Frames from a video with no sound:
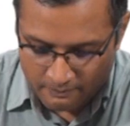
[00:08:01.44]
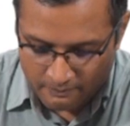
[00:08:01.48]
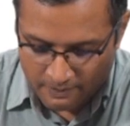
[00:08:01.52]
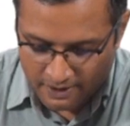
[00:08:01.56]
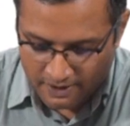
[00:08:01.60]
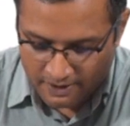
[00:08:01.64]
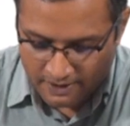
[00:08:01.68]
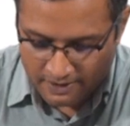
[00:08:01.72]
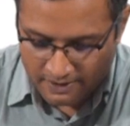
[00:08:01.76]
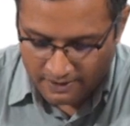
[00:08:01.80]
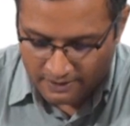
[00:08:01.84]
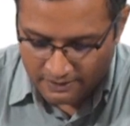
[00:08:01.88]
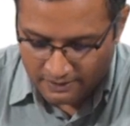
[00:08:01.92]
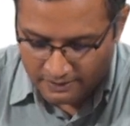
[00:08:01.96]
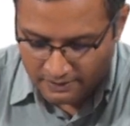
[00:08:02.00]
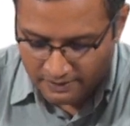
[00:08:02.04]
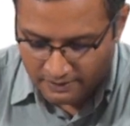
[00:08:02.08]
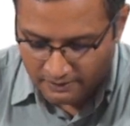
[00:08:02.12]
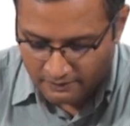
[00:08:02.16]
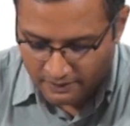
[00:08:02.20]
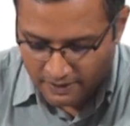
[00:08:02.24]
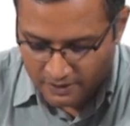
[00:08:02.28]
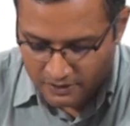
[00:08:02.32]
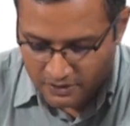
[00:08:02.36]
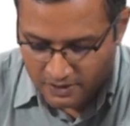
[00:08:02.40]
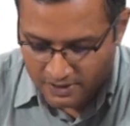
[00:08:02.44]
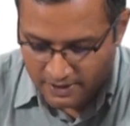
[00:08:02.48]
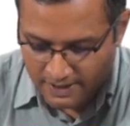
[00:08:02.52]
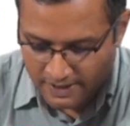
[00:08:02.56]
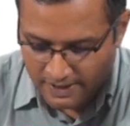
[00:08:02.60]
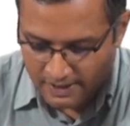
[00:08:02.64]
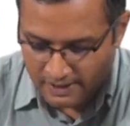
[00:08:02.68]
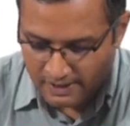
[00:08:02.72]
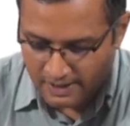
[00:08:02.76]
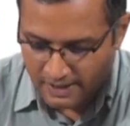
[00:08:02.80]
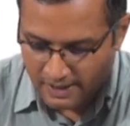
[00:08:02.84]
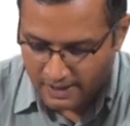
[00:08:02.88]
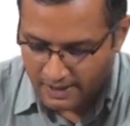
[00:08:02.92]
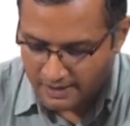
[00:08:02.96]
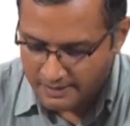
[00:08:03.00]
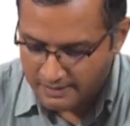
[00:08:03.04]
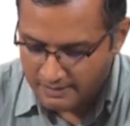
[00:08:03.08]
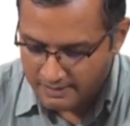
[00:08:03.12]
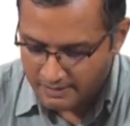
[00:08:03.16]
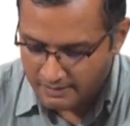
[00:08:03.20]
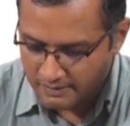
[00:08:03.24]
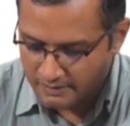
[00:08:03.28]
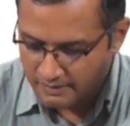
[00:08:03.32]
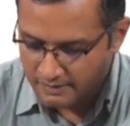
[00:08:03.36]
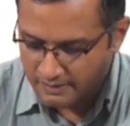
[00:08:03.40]
my Lagrangian L as
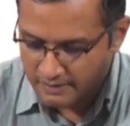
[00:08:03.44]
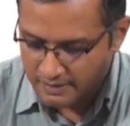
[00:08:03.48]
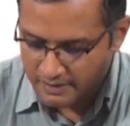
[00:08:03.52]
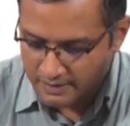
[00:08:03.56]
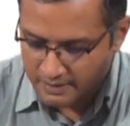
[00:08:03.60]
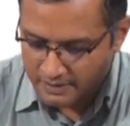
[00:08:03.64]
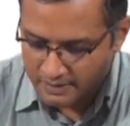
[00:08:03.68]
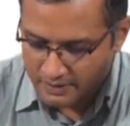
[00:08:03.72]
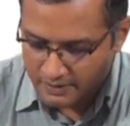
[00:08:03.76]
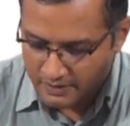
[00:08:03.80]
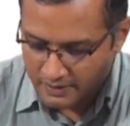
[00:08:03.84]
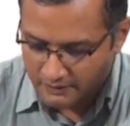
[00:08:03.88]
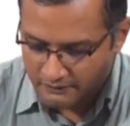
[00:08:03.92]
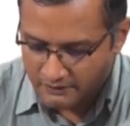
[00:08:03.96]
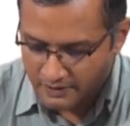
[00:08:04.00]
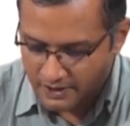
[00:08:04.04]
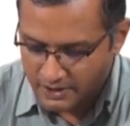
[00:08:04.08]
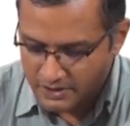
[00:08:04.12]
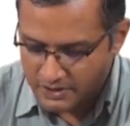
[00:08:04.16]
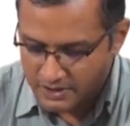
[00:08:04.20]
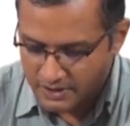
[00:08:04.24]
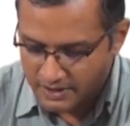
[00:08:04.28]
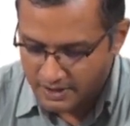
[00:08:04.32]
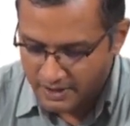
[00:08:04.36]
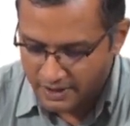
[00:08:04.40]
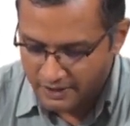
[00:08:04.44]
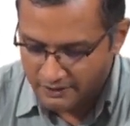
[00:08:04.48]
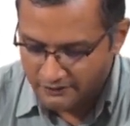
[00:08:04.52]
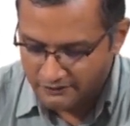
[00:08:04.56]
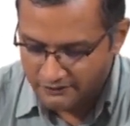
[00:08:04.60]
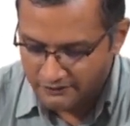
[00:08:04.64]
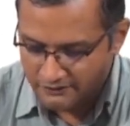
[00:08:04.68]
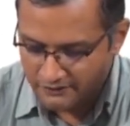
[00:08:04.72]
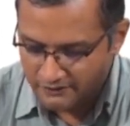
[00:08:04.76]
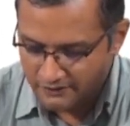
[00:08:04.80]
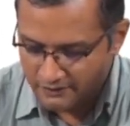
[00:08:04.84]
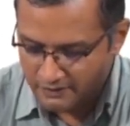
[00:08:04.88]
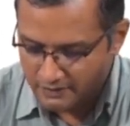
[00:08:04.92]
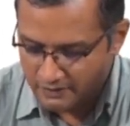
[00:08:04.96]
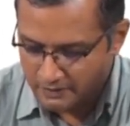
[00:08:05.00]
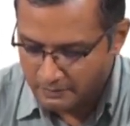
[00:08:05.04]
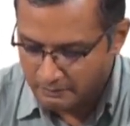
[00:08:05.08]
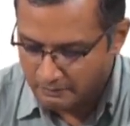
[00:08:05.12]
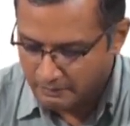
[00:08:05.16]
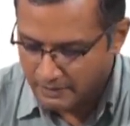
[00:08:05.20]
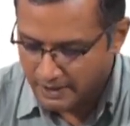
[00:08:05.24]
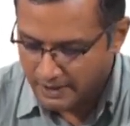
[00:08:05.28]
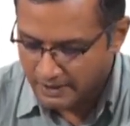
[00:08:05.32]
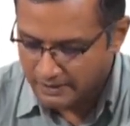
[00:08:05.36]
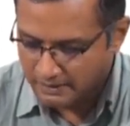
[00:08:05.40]
a function f
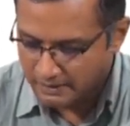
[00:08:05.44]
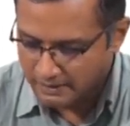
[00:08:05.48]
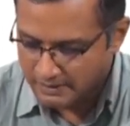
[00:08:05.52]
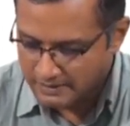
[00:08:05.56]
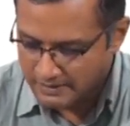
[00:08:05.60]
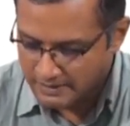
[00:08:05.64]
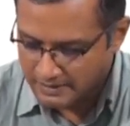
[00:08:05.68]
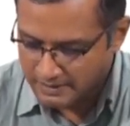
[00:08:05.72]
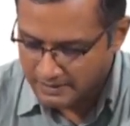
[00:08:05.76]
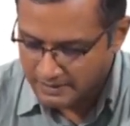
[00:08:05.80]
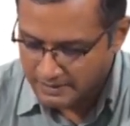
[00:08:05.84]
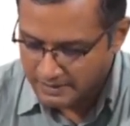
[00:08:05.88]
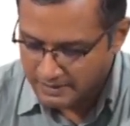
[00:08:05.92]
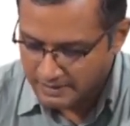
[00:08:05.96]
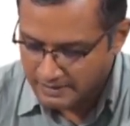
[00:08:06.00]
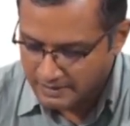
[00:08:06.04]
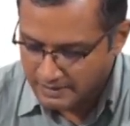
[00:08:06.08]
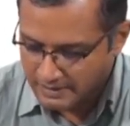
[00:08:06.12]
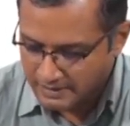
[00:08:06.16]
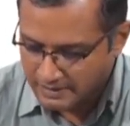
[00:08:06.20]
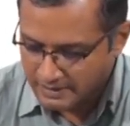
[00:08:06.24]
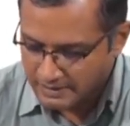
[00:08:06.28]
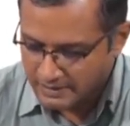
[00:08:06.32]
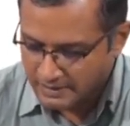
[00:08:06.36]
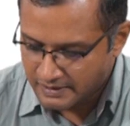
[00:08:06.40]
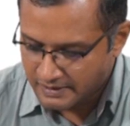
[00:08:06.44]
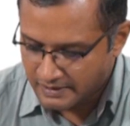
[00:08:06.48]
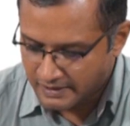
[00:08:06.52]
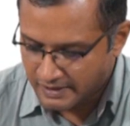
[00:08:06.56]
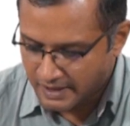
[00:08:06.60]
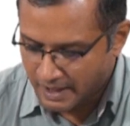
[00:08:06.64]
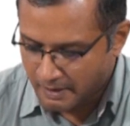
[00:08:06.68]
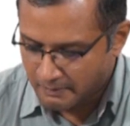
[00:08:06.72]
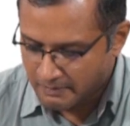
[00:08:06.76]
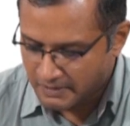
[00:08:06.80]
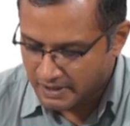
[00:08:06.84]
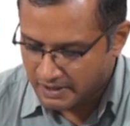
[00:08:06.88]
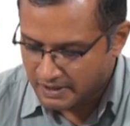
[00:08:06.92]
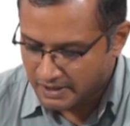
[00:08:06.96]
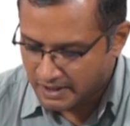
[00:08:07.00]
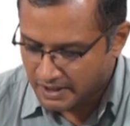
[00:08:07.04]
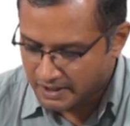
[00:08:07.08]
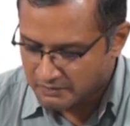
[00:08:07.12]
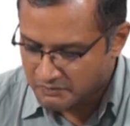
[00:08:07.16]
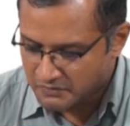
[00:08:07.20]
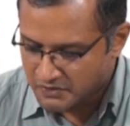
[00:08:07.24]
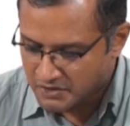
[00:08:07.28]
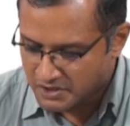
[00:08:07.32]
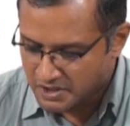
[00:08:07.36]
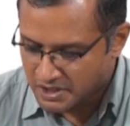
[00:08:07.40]
minus lambda
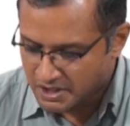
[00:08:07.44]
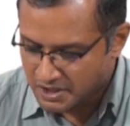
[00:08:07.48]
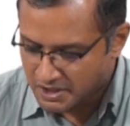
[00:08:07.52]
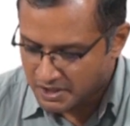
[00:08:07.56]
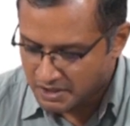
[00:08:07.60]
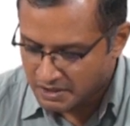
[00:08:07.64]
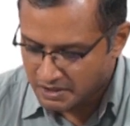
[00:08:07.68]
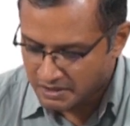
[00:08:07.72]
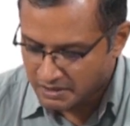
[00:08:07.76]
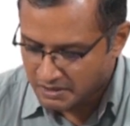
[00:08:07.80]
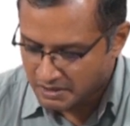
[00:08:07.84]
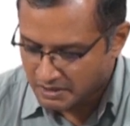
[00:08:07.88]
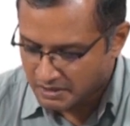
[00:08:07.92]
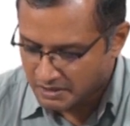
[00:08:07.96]
times g